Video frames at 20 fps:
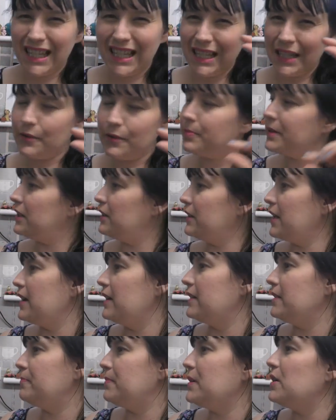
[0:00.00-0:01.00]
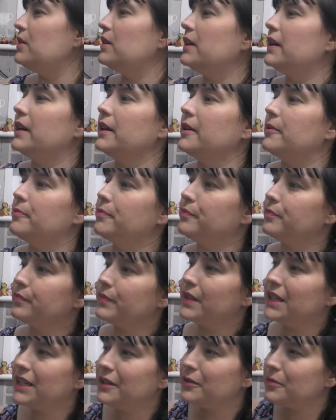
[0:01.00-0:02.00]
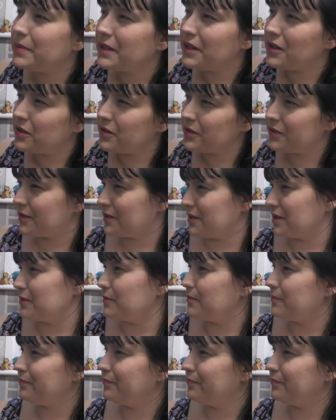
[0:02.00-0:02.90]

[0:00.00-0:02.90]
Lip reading: A little bit, the barley. A little bit hard still.